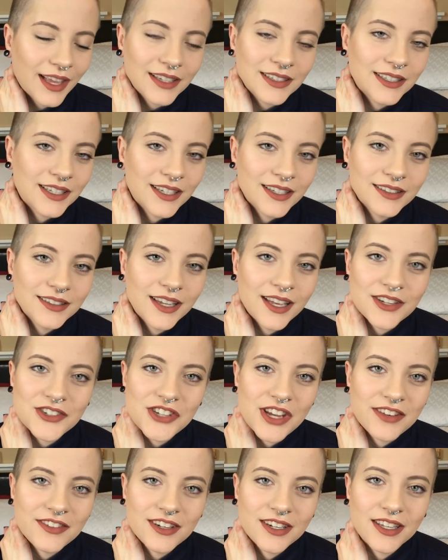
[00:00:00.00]
did. I
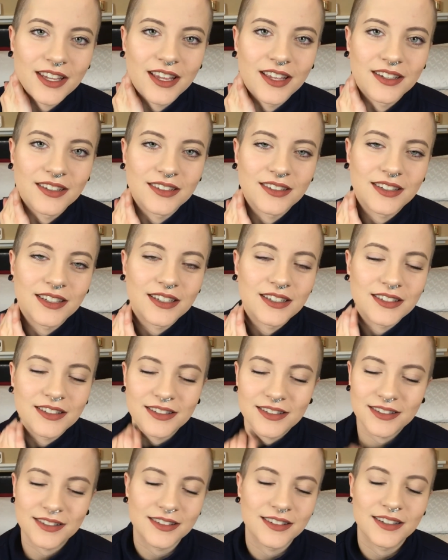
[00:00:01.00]
shaved it again.
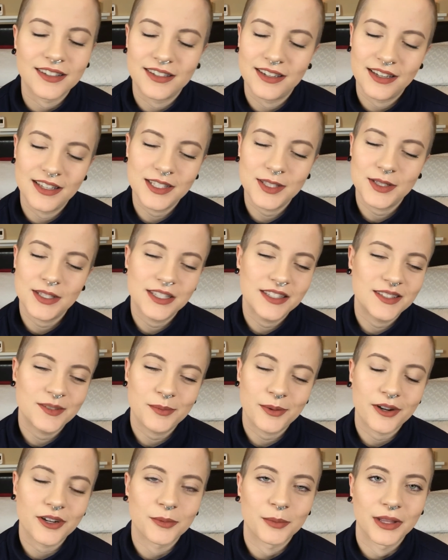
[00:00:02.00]
It's a
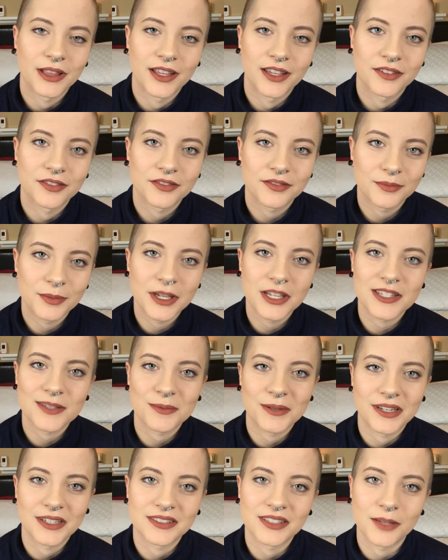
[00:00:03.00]
part of my life. My
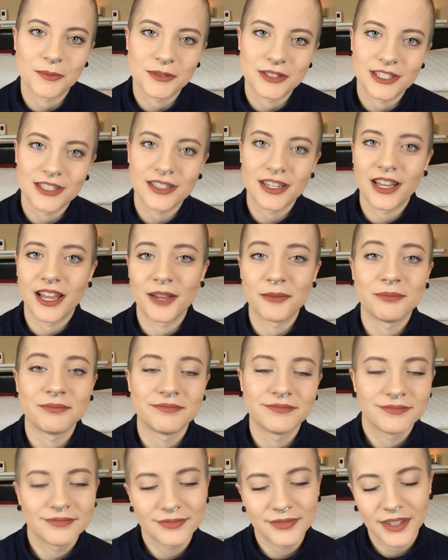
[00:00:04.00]
husband accepts it. I'm
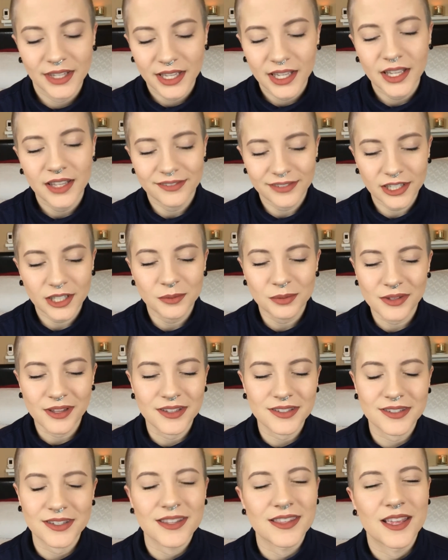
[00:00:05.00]
very
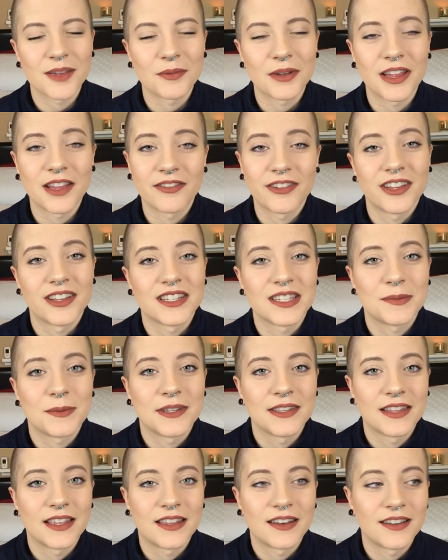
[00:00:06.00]
blessed in that I have a
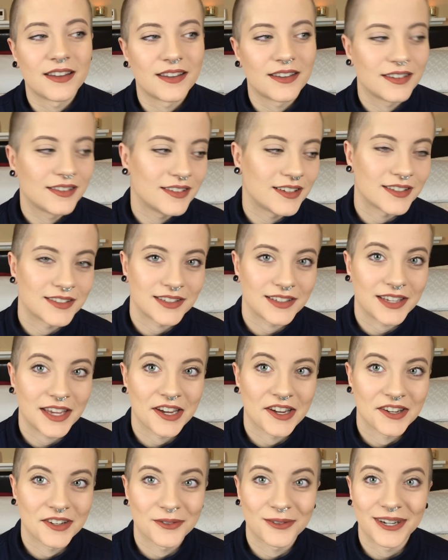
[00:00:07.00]
husband that doesn't
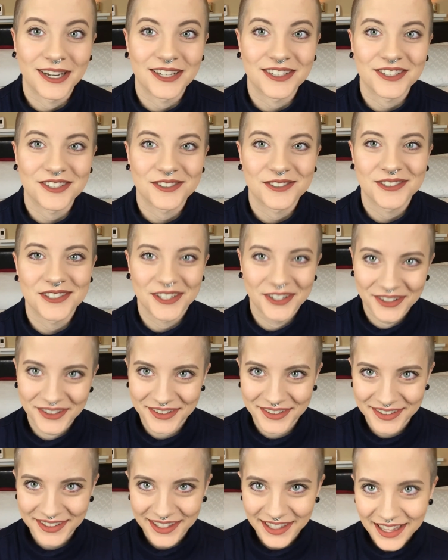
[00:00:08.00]
care what I do.
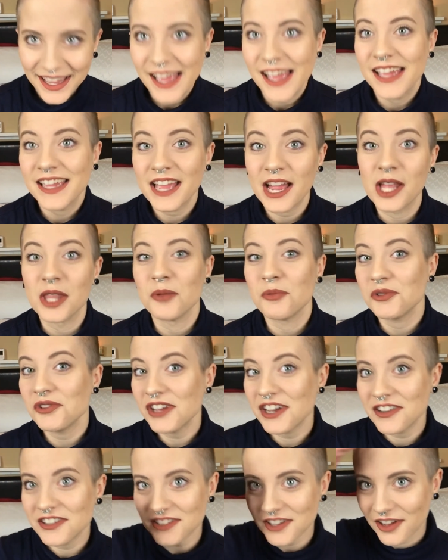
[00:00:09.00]
So yeah, the blue
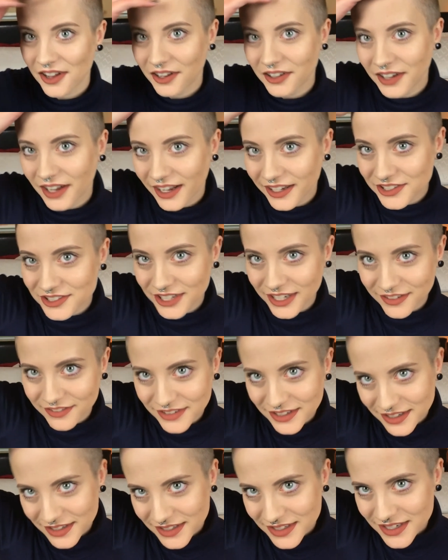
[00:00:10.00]
hair's gone. I
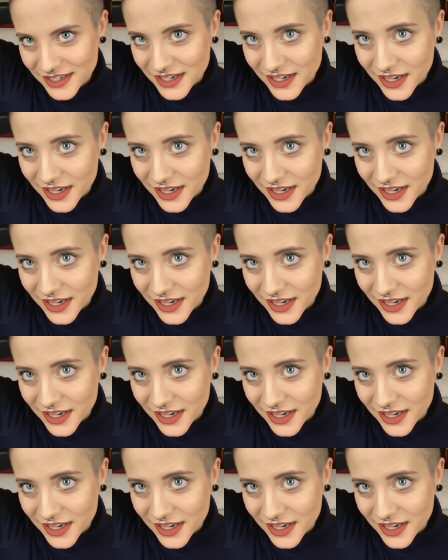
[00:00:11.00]
shaved it.